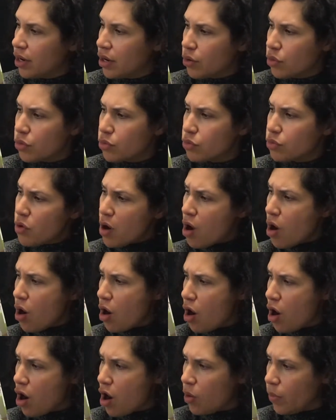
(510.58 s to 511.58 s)

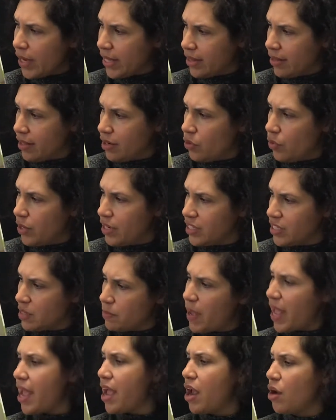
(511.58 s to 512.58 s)
Roar went the noisy
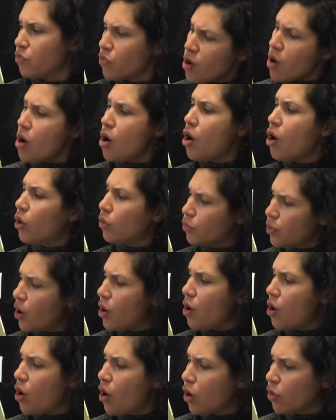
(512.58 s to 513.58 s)
bear. Roar,
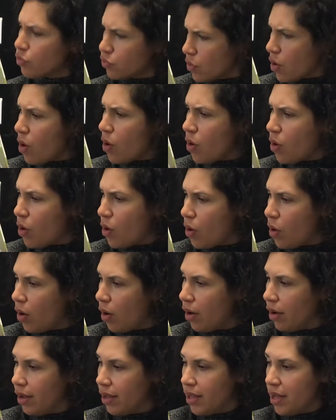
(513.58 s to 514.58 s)
roar, roar.
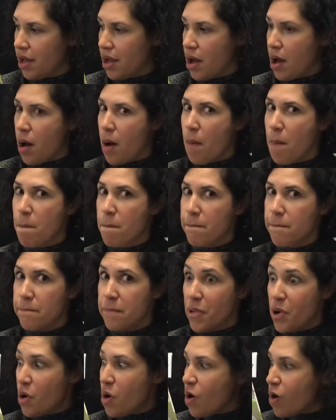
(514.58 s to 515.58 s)

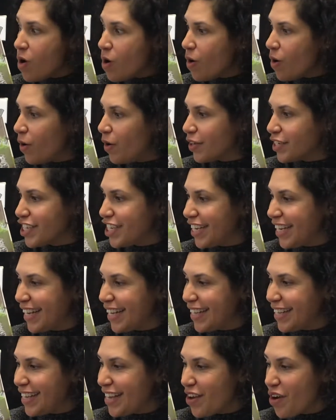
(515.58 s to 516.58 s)
More,
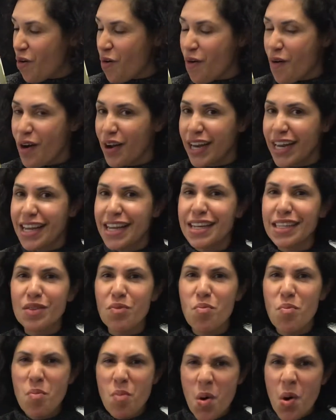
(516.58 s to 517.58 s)
cheered the audience.
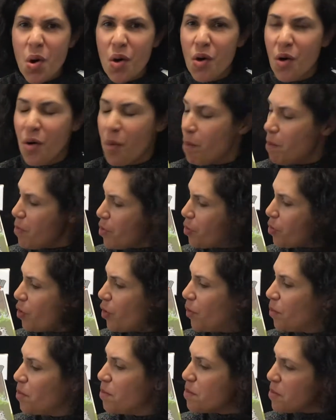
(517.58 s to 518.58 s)
More, more,
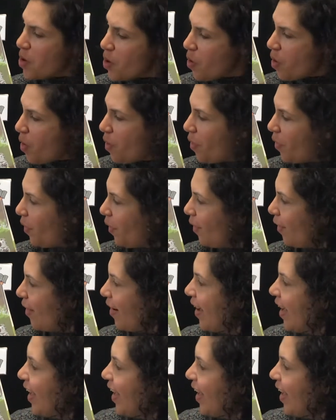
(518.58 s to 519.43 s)
more.